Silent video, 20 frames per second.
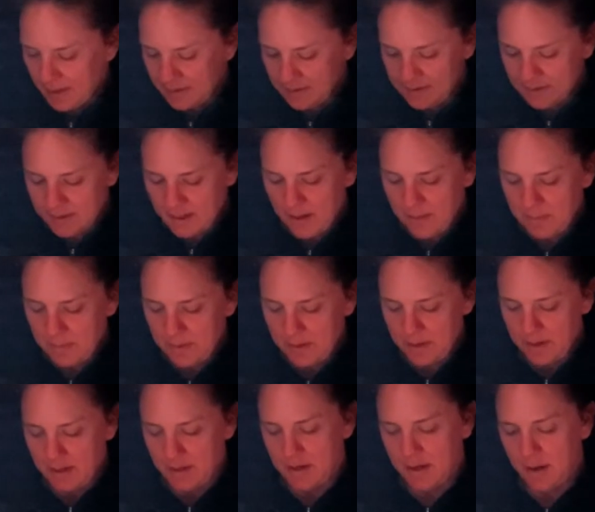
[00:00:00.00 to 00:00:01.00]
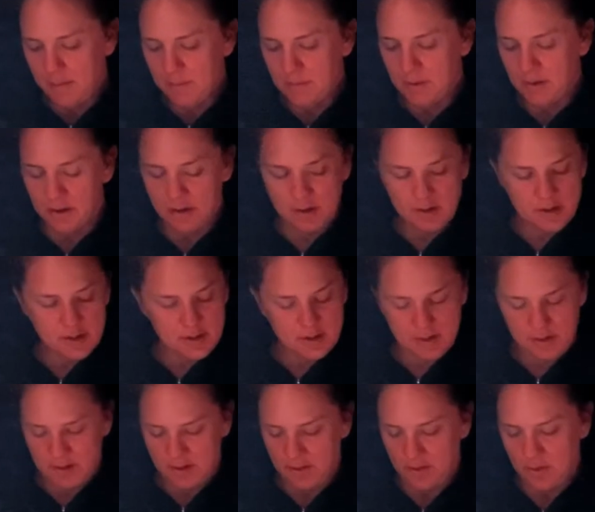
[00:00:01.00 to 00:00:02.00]
Step number
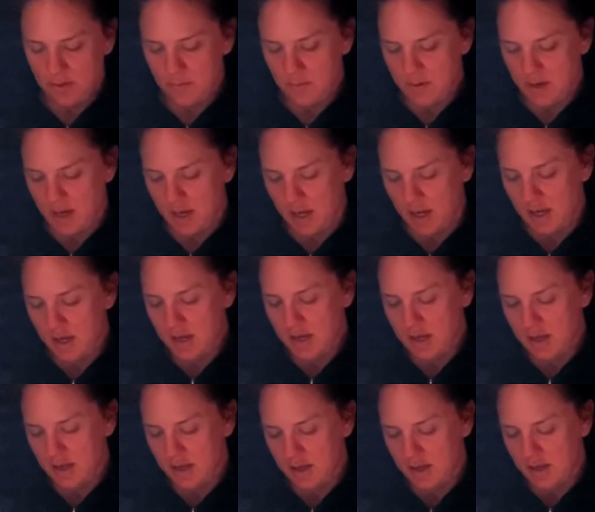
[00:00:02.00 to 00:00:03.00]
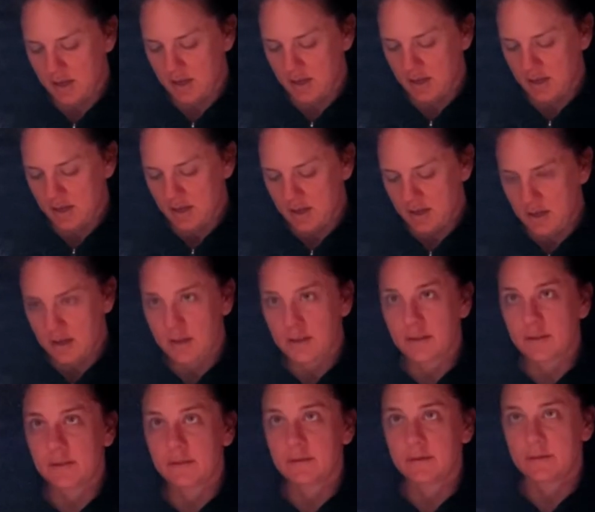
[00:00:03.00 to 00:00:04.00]
3
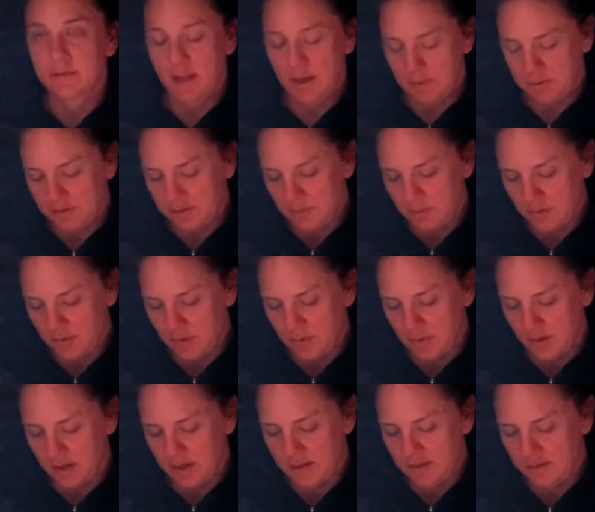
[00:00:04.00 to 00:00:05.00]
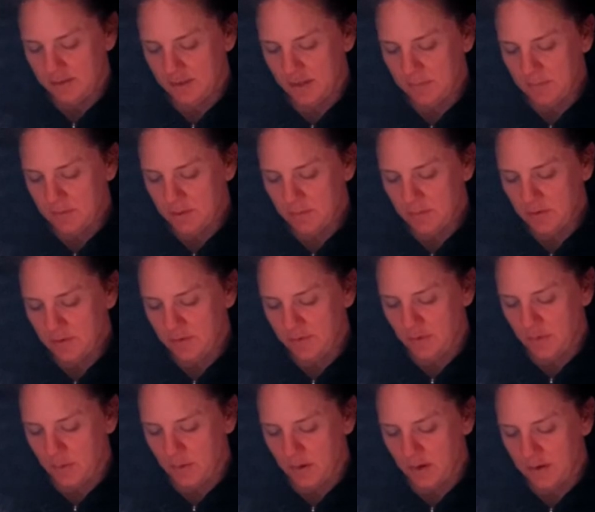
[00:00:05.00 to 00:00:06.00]
that was number three. Step number
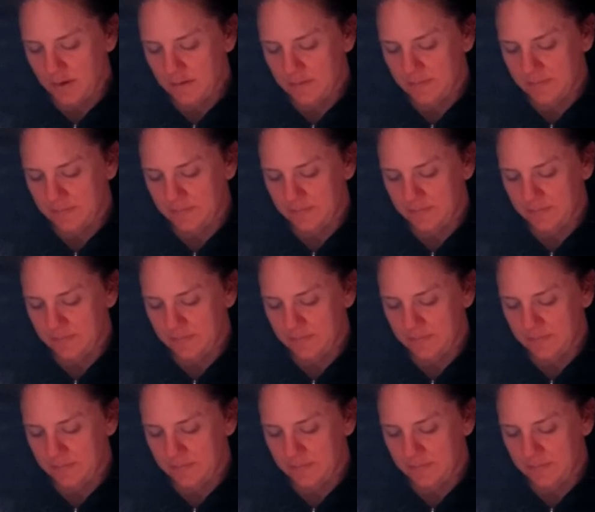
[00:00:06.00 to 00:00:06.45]
four